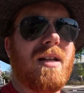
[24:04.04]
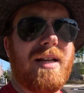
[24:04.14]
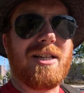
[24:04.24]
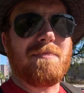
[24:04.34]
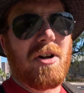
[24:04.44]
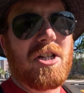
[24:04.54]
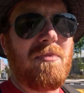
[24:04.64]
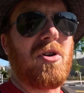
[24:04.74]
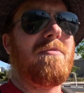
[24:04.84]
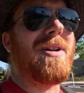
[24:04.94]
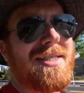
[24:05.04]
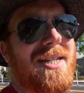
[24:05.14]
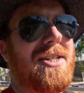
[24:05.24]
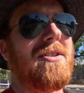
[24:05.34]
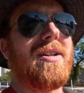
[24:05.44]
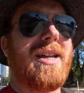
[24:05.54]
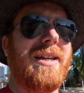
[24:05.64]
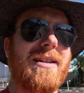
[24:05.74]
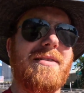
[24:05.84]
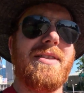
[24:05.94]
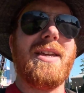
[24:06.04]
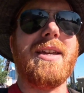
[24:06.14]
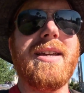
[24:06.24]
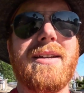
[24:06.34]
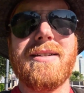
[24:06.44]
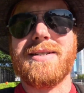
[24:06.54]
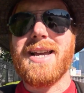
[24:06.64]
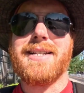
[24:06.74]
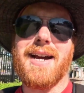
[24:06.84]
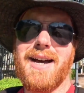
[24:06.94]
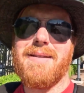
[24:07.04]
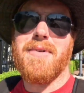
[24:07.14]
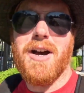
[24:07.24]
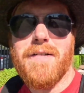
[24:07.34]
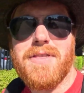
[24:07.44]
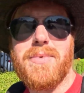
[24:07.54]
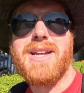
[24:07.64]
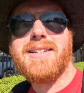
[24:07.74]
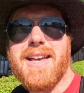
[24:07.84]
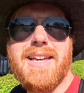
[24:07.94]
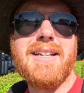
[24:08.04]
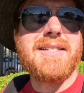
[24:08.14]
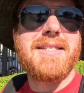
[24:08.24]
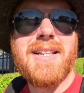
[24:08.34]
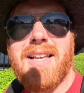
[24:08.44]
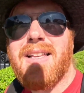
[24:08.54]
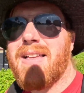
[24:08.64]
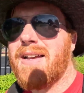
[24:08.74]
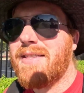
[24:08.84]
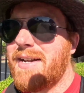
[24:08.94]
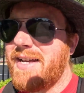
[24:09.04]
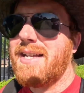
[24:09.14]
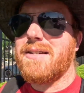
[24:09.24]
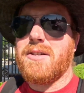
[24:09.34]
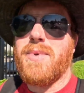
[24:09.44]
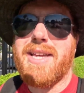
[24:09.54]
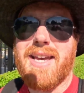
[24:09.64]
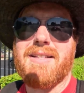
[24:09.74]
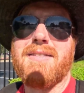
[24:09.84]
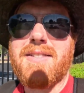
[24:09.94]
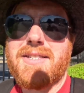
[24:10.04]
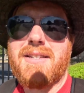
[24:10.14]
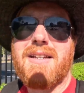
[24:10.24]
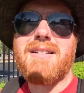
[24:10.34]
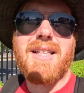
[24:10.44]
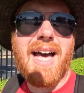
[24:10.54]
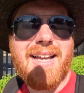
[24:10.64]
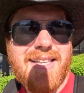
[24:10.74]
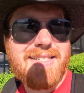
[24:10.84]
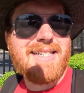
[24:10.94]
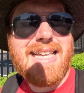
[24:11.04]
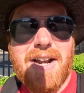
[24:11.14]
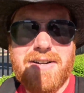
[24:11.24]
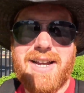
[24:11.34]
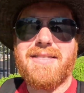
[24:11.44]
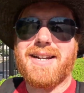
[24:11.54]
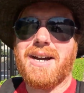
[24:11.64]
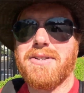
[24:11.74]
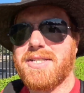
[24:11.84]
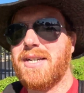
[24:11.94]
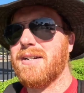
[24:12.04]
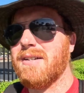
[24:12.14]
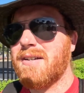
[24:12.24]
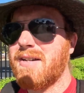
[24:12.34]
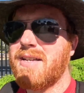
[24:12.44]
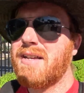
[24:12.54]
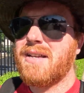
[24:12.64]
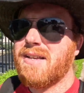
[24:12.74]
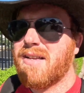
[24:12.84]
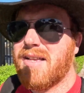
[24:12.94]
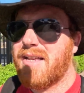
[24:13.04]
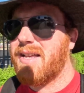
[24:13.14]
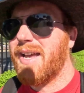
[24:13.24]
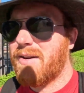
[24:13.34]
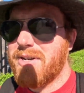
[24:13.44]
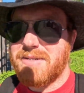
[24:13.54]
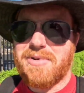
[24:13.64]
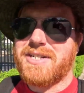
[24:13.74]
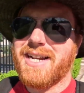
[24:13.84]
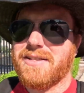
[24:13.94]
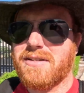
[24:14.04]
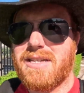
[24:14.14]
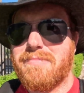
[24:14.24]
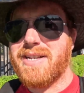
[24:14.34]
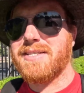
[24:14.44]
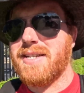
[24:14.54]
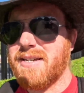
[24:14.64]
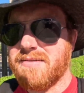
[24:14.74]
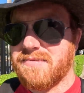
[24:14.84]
It's much more busy during the daytime of the weekdays than it is on the weekends. Like, this is a Saturday that I was here, and it wasn't particularly busy.